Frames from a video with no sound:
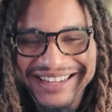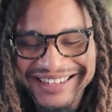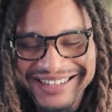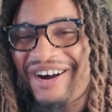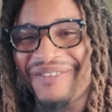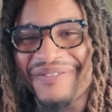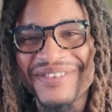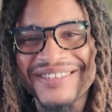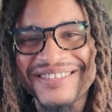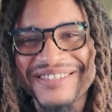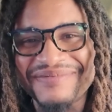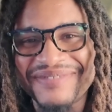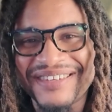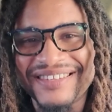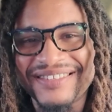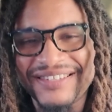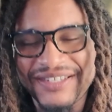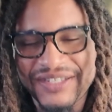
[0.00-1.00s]
Obviously
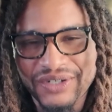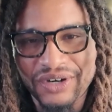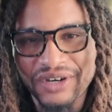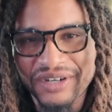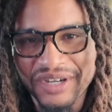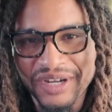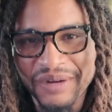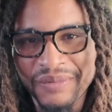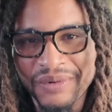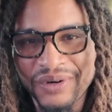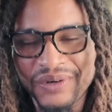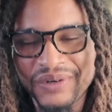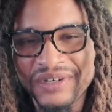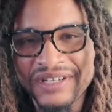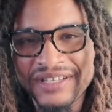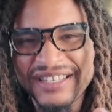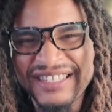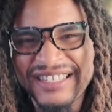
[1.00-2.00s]
because he's talking about
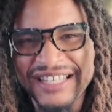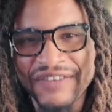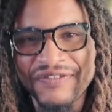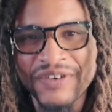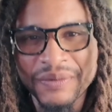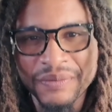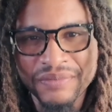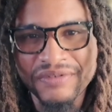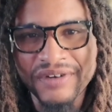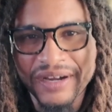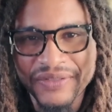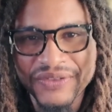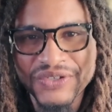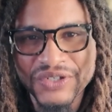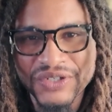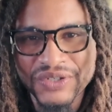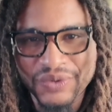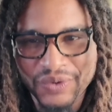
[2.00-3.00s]
7
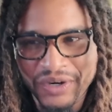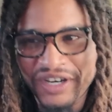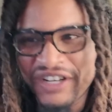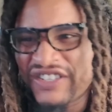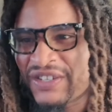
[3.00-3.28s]
breaths, right?